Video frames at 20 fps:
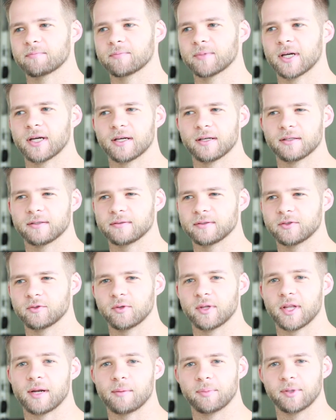
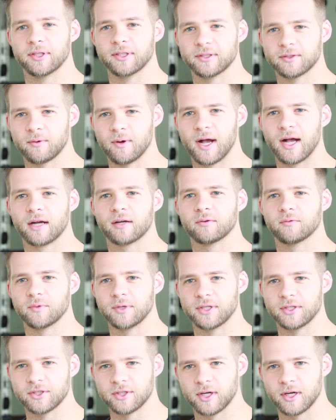Do a lot of Balintawak,
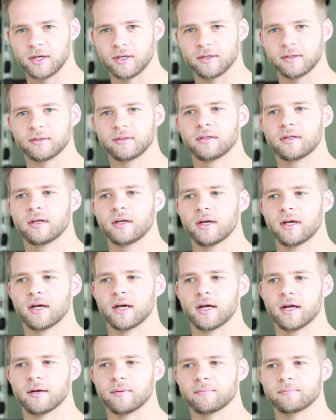Wing Chun.
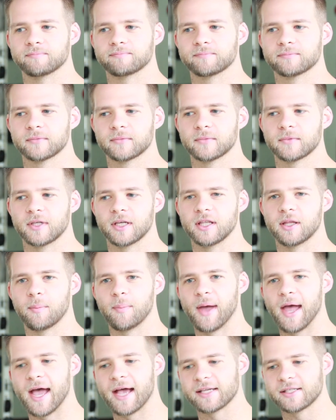In the
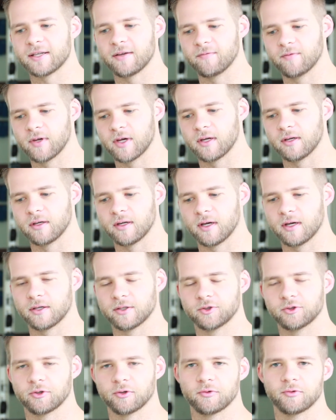past, I've done
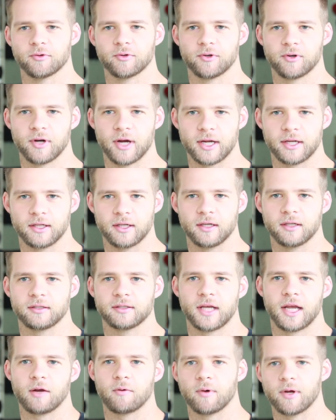Shorin-ryu Karate,
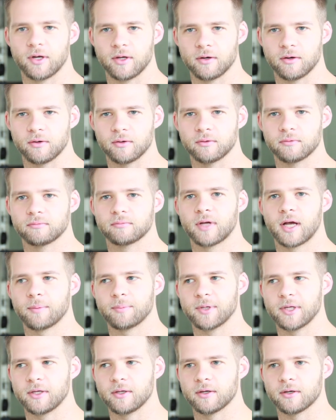Taekwondo,
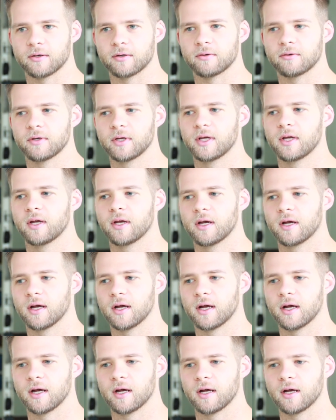Hapkido,
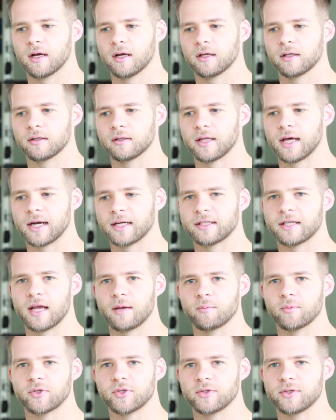a lot of
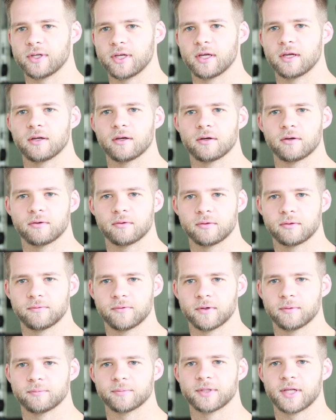time with Sukendo,
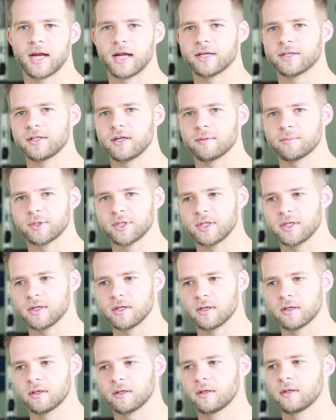Tadashi
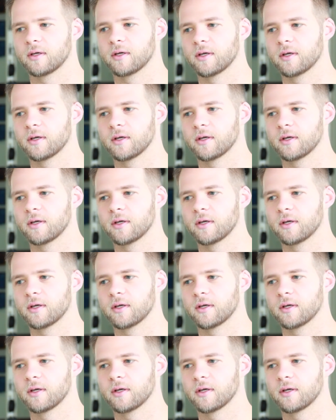Yamashita.